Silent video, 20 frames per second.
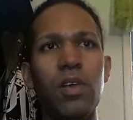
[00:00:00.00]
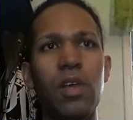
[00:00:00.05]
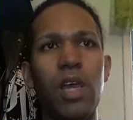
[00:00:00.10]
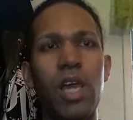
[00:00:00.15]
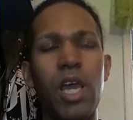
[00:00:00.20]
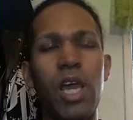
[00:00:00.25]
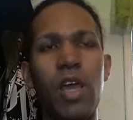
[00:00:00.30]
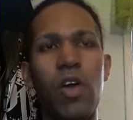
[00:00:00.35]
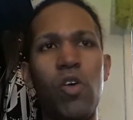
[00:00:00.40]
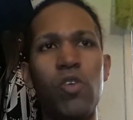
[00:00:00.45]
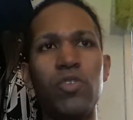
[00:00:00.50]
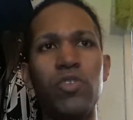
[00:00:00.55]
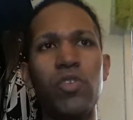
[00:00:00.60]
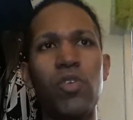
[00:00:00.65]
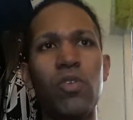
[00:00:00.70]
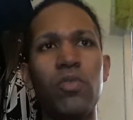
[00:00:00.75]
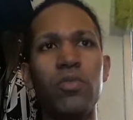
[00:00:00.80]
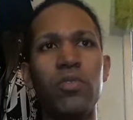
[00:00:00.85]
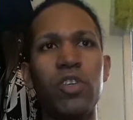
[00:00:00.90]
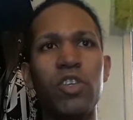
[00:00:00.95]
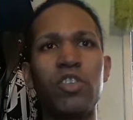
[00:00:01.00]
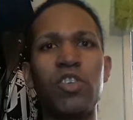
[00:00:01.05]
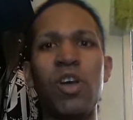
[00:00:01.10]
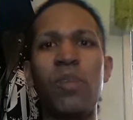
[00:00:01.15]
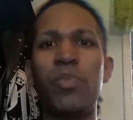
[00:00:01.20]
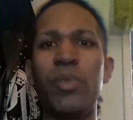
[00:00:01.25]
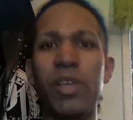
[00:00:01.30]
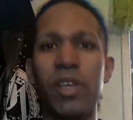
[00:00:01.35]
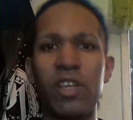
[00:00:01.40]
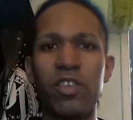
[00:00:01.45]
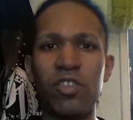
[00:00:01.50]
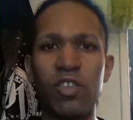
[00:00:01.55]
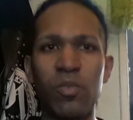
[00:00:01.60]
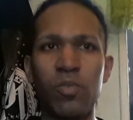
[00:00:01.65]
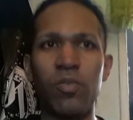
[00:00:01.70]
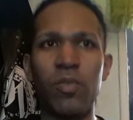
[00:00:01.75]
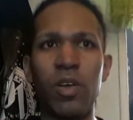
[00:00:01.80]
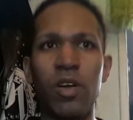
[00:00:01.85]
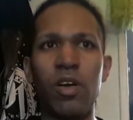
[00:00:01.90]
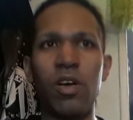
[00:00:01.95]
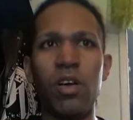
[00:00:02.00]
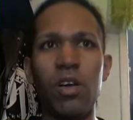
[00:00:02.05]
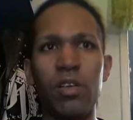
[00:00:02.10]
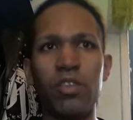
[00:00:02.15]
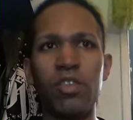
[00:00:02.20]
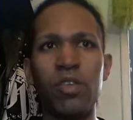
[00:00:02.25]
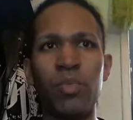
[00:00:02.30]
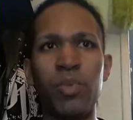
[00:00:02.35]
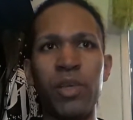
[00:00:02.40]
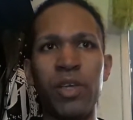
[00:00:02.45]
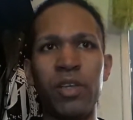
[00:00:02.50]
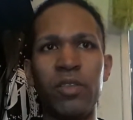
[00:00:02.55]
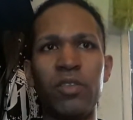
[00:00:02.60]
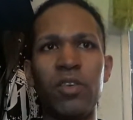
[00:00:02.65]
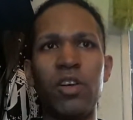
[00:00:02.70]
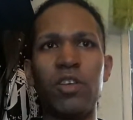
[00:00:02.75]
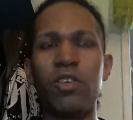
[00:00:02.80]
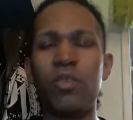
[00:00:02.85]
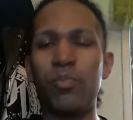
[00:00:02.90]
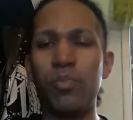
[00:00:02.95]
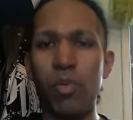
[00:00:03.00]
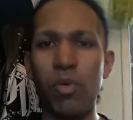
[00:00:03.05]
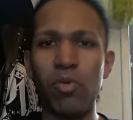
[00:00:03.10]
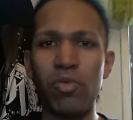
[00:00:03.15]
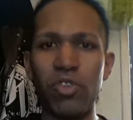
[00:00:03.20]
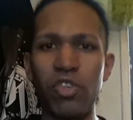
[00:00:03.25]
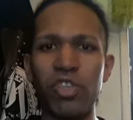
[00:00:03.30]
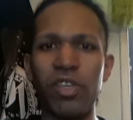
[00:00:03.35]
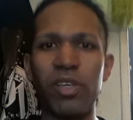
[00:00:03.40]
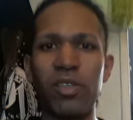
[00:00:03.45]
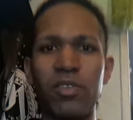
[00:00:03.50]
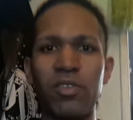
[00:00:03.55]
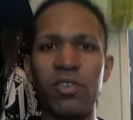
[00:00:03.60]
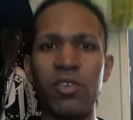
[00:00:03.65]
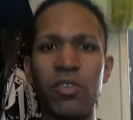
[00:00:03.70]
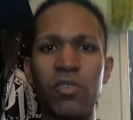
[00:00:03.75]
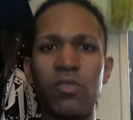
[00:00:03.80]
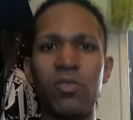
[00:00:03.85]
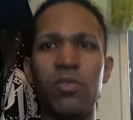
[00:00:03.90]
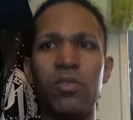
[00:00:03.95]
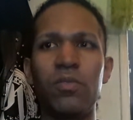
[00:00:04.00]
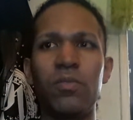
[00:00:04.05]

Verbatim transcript: And also, this company is, uh, is complete and utter bullshit, too.